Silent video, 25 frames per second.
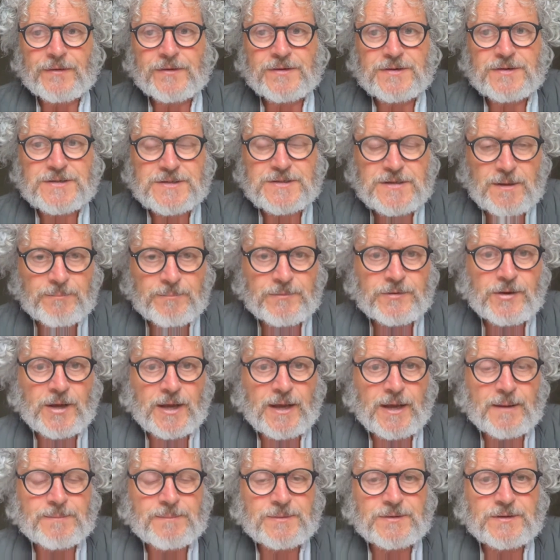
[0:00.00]

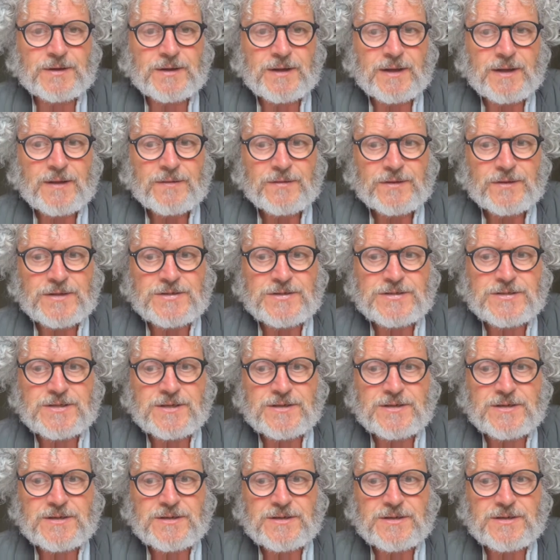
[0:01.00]
sometimes this
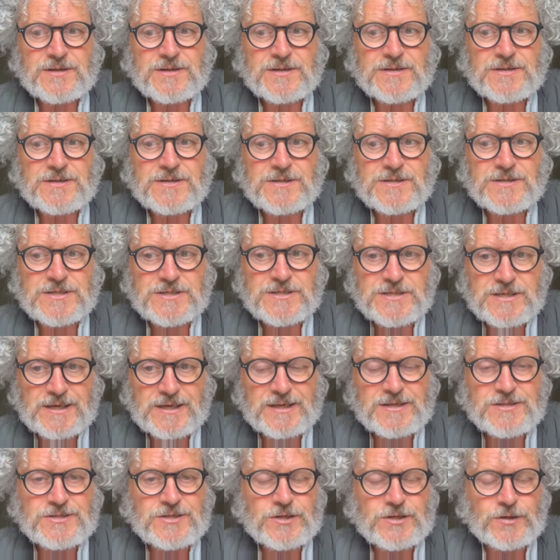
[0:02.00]
still
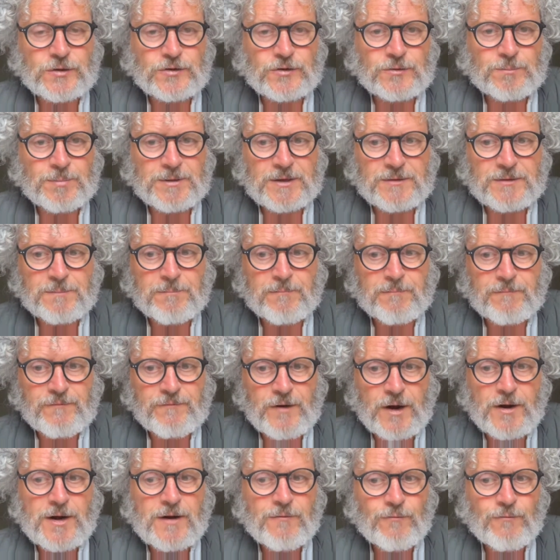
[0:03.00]
is used, but it's
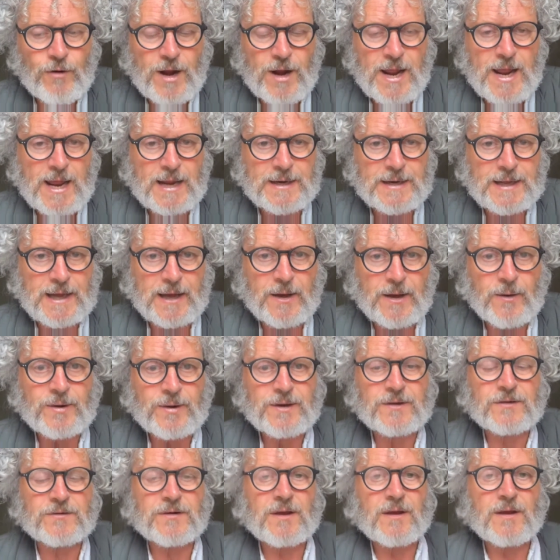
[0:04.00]
very rare now, and
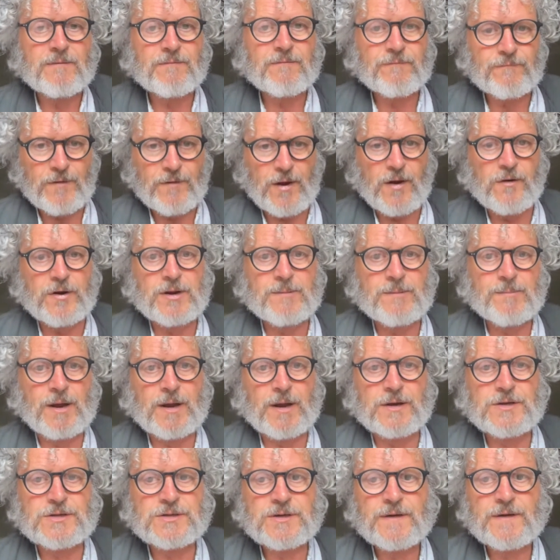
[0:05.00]
it's very
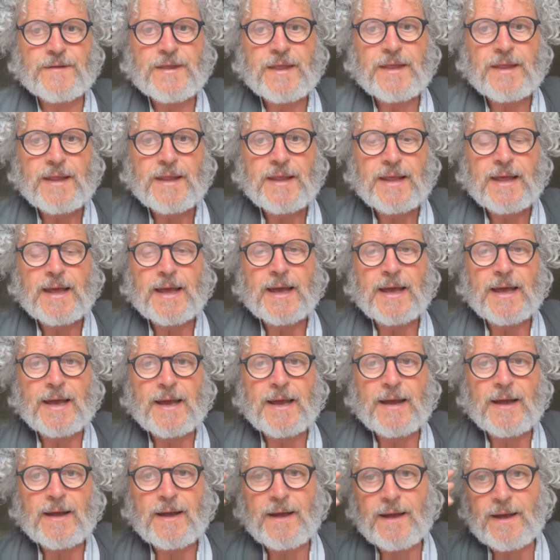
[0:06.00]
much
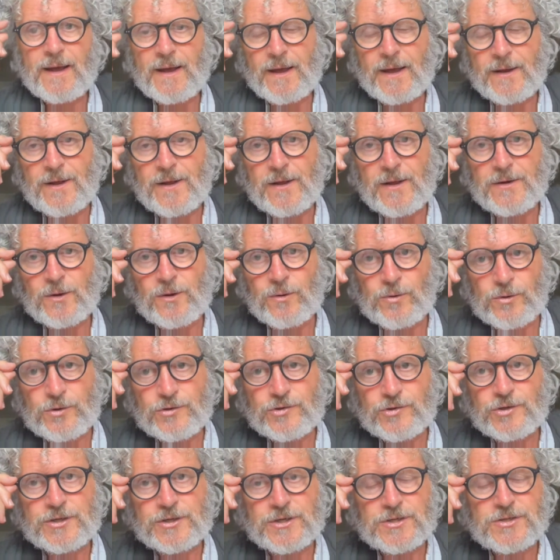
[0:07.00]
an old
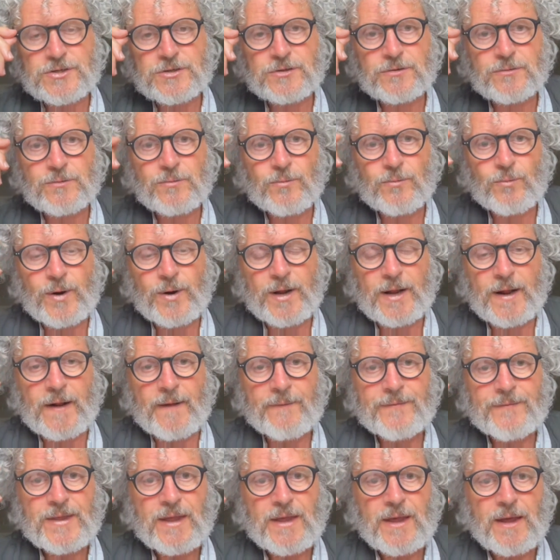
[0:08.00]
tradition where
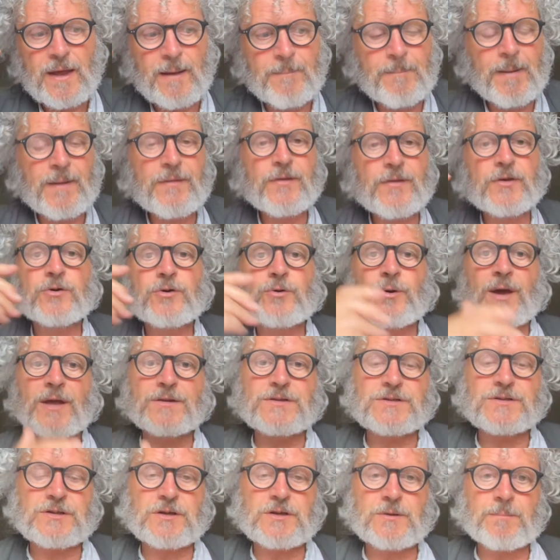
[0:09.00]
a mother who
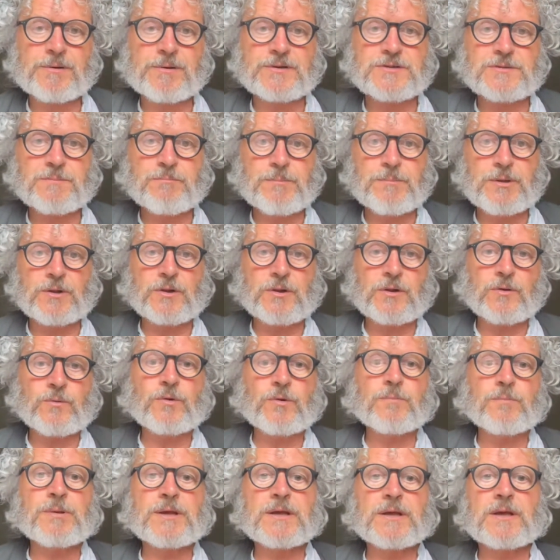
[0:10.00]
had surplus milk
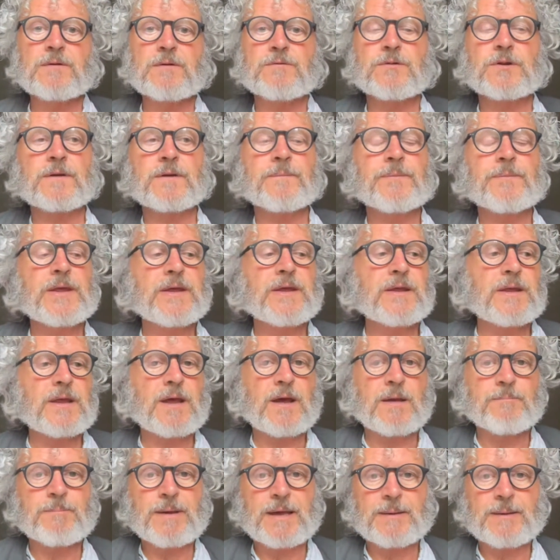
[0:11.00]
would be given
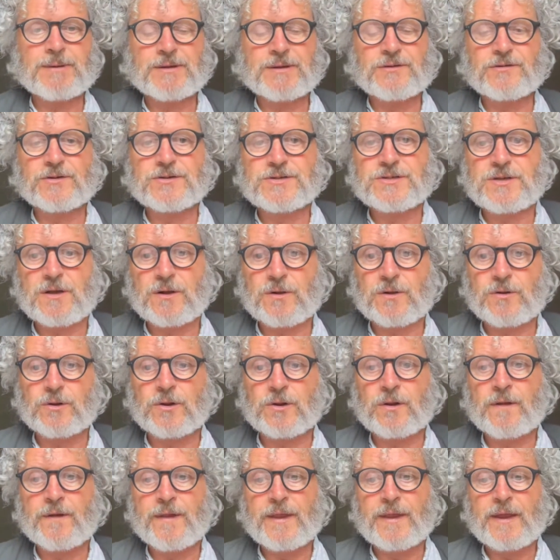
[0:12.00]
a baby to suckle